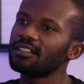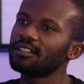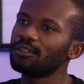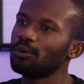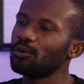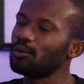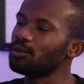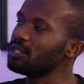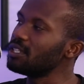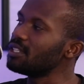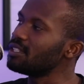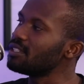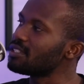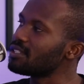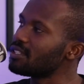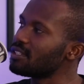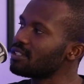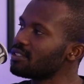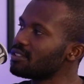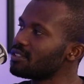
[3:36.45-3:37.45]
the
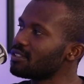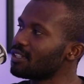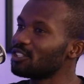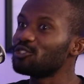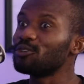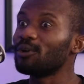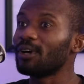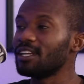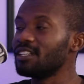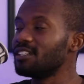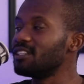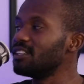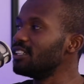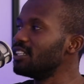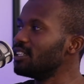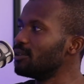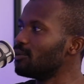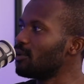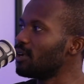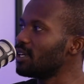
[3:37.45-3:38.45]
audiences that you
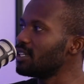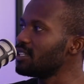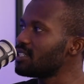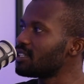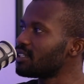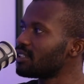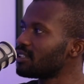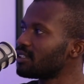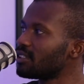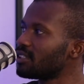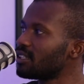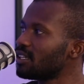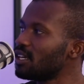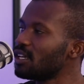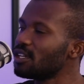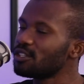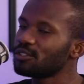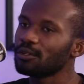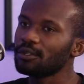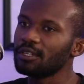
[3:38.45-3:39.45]
ideally want.
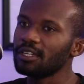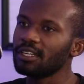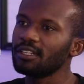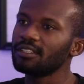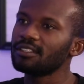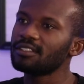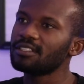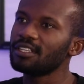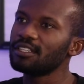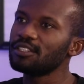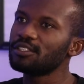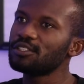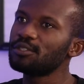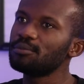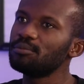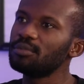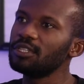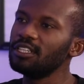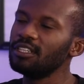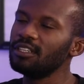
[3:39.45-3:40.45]
So there tends to
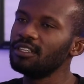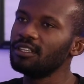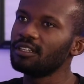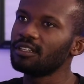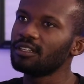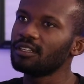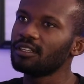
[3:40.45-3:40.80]
be